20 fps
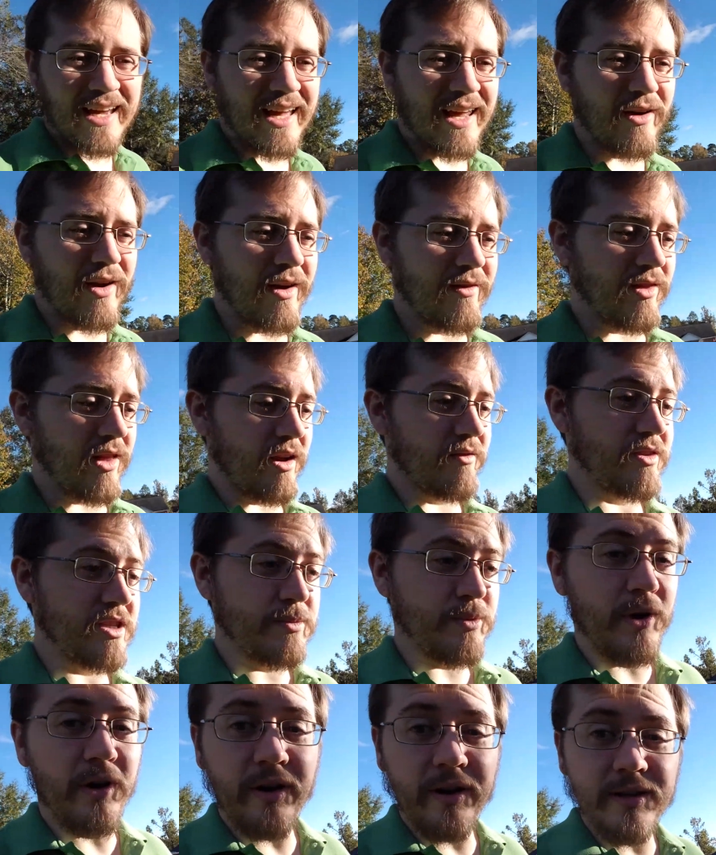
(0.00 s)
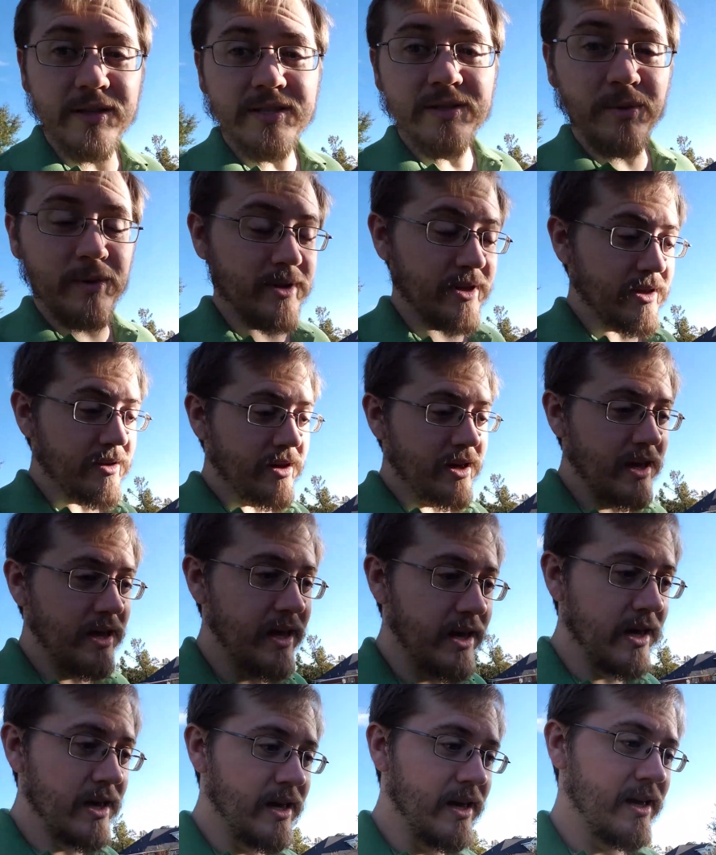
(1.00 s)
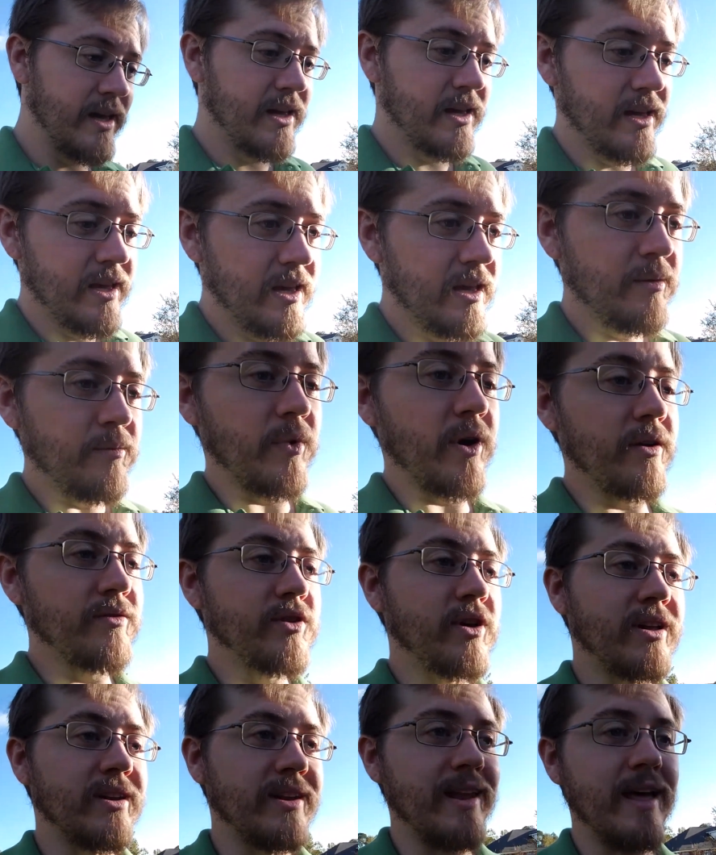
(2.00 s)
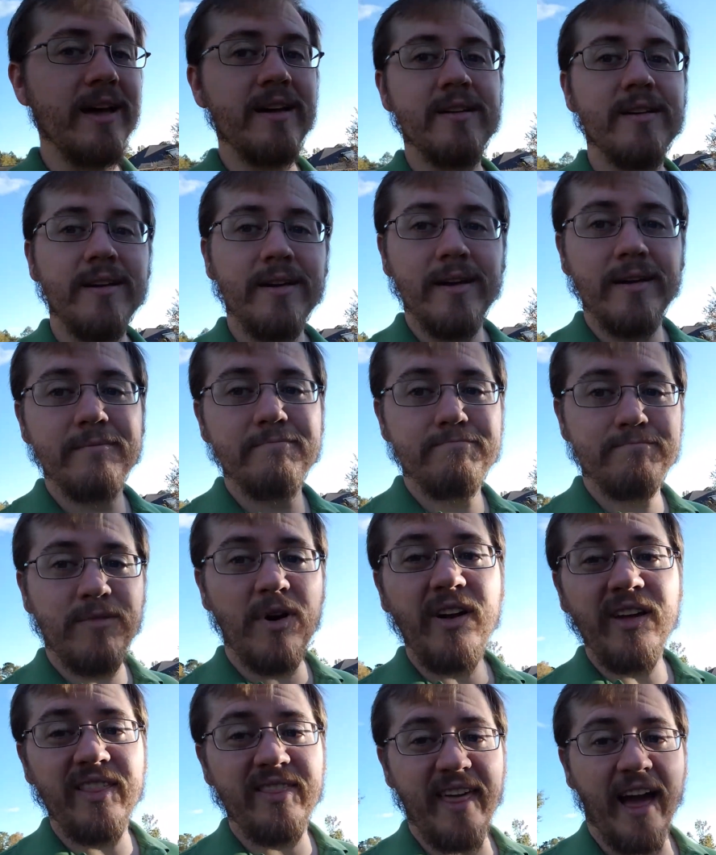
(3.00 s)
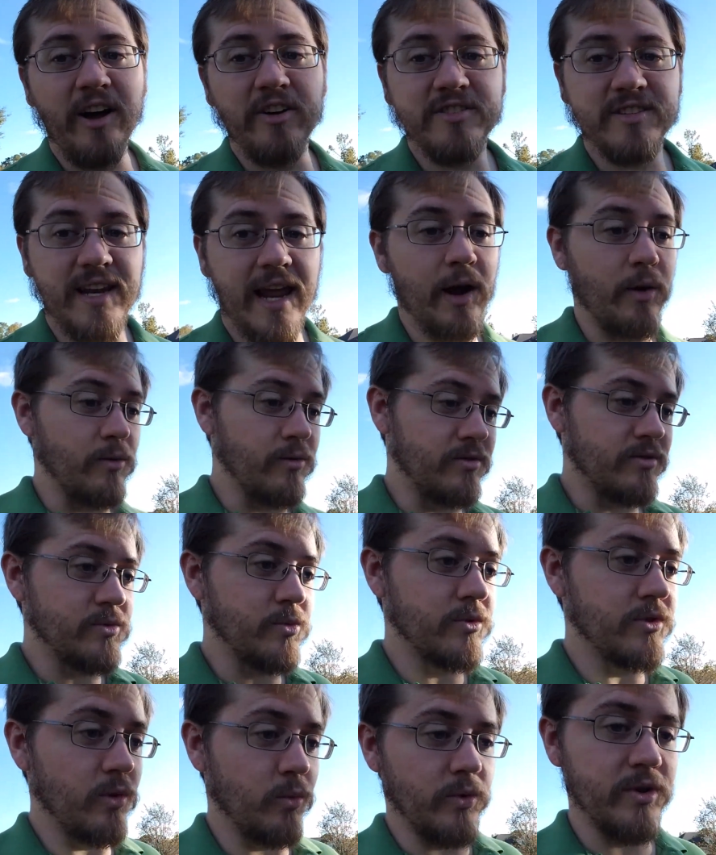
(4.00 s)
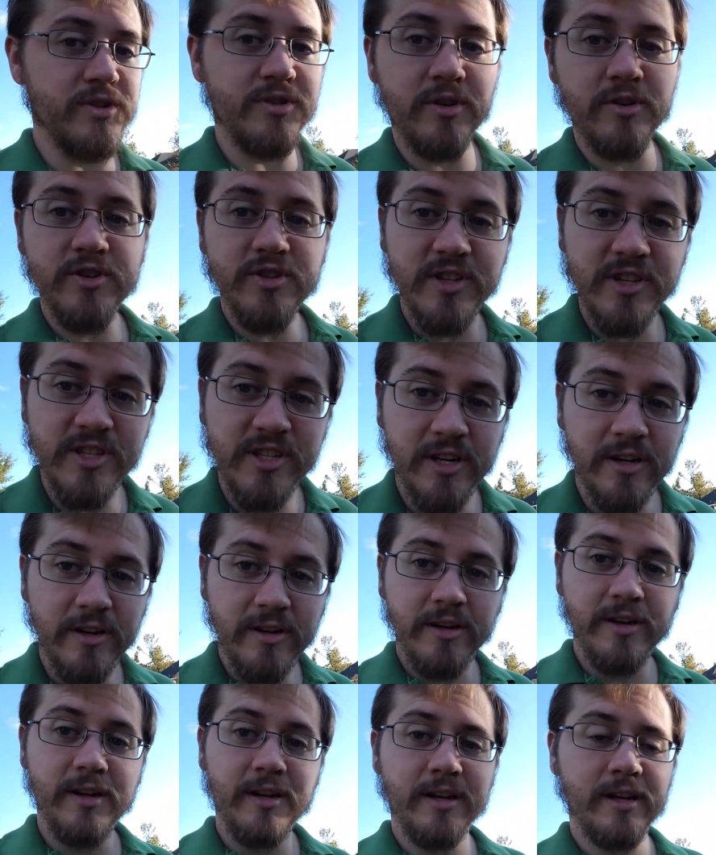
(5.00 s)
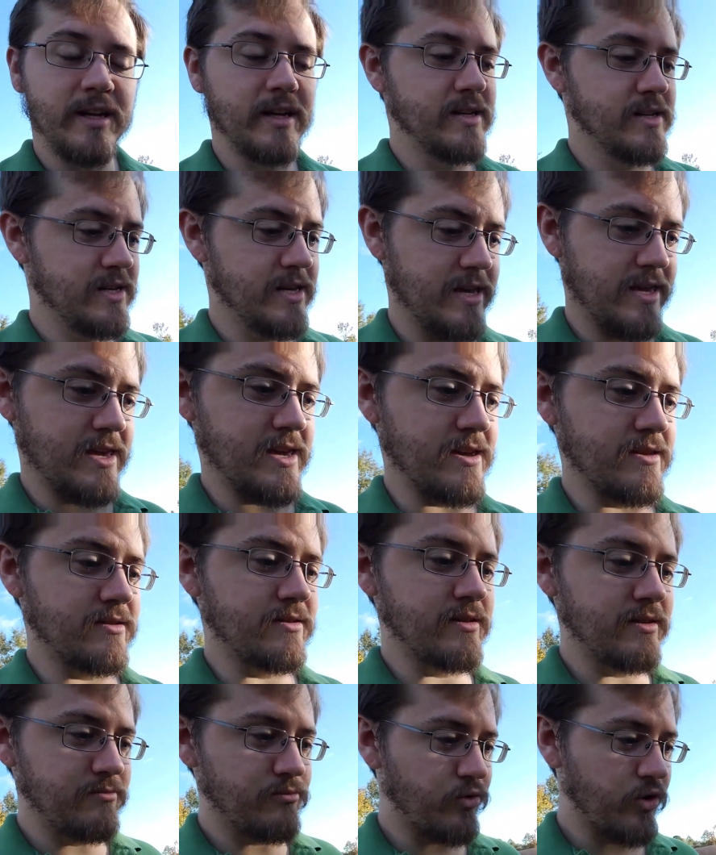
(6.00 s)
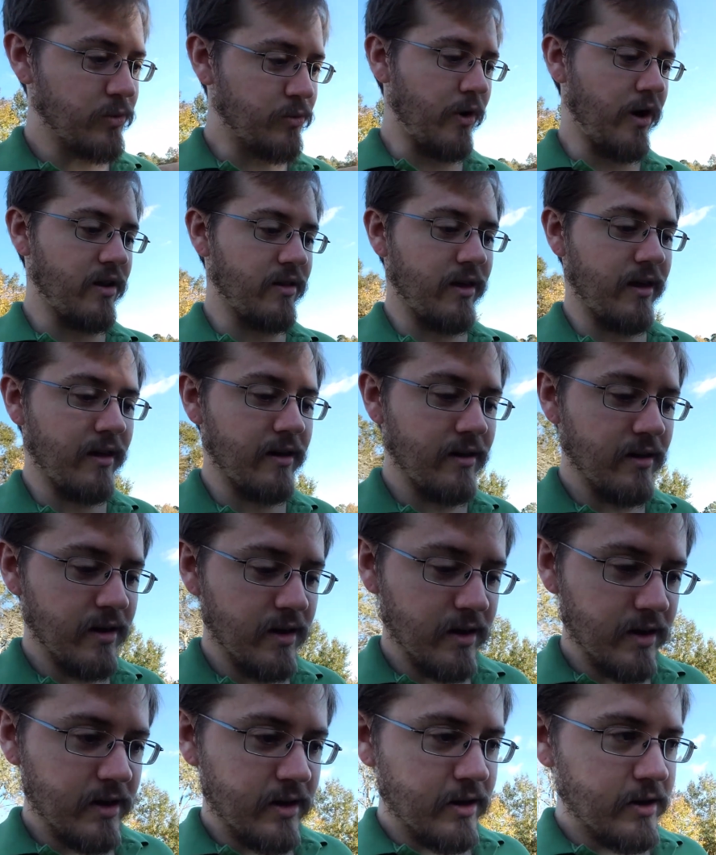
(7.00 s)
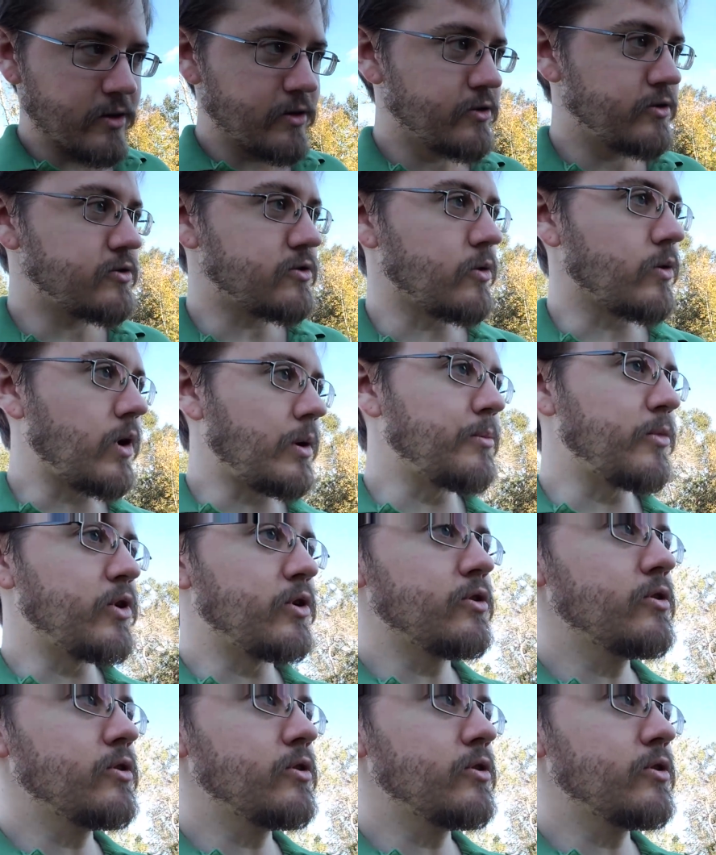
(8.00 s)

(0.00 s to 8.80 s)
don't have a lot of experience with it, but I've done probably 1,000 hours worth of research this year, and pretty proud of that. So what I'm going